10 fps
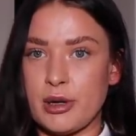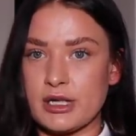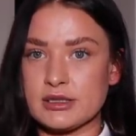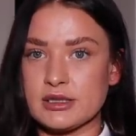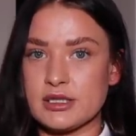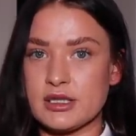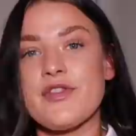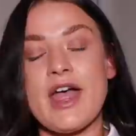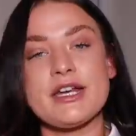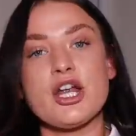brand.
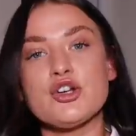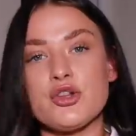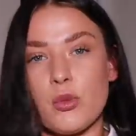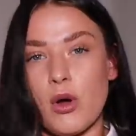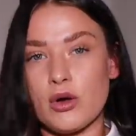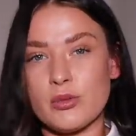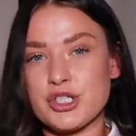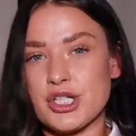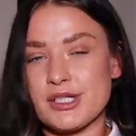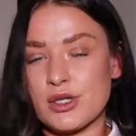Then another one,
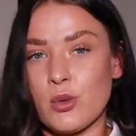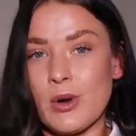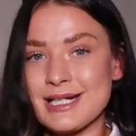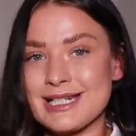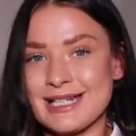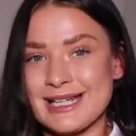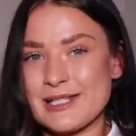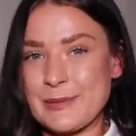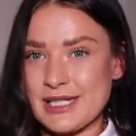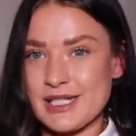which is quite an
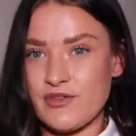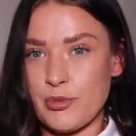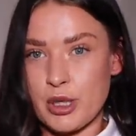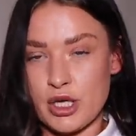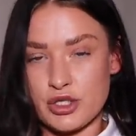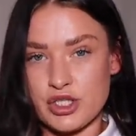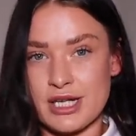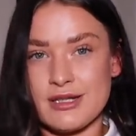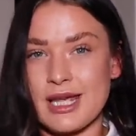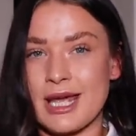expensive
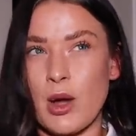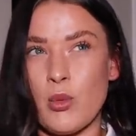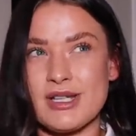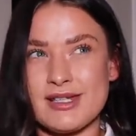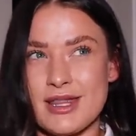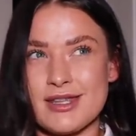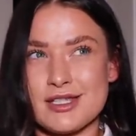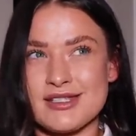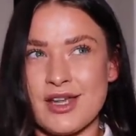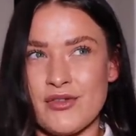purchase, and I would say this
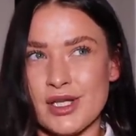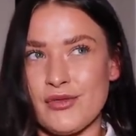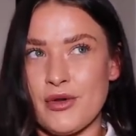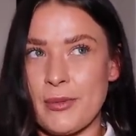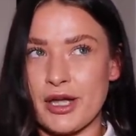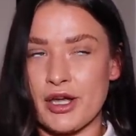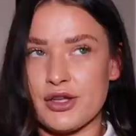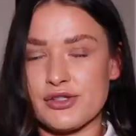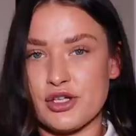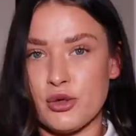is definitely for my
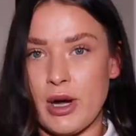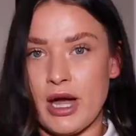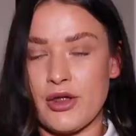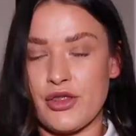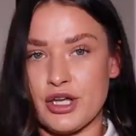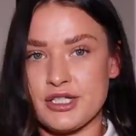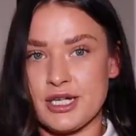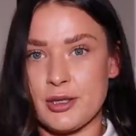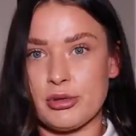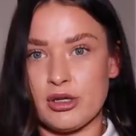girls who are
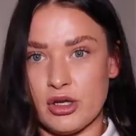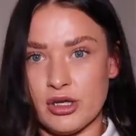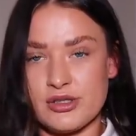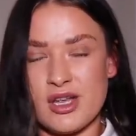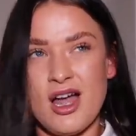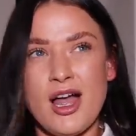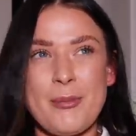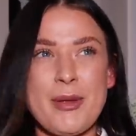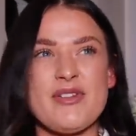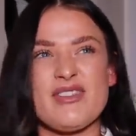30 plus,
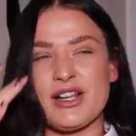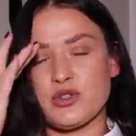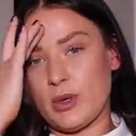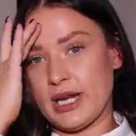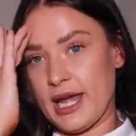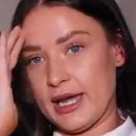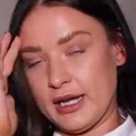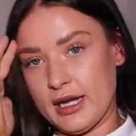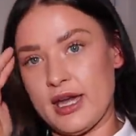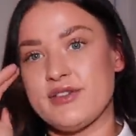maybe even like
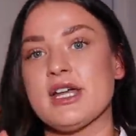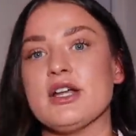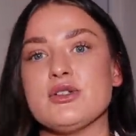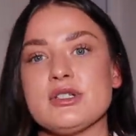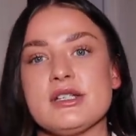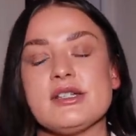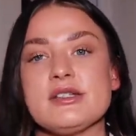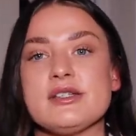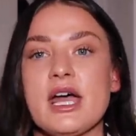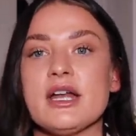28. I've started using it
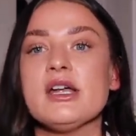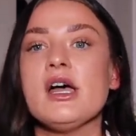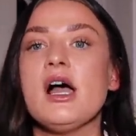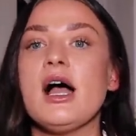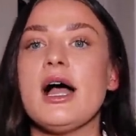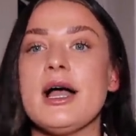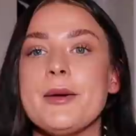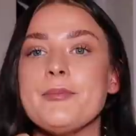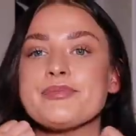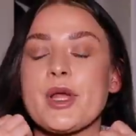since then.
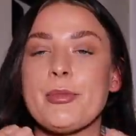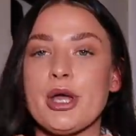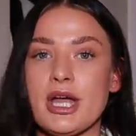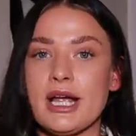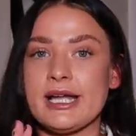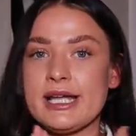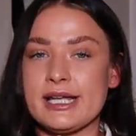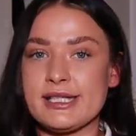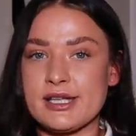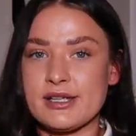But it
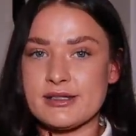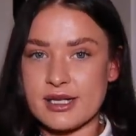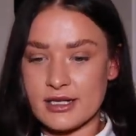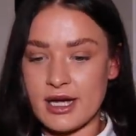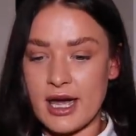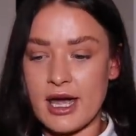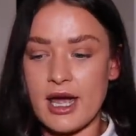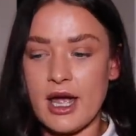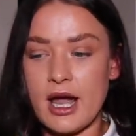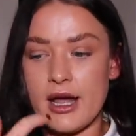is
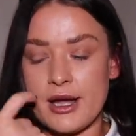skincare,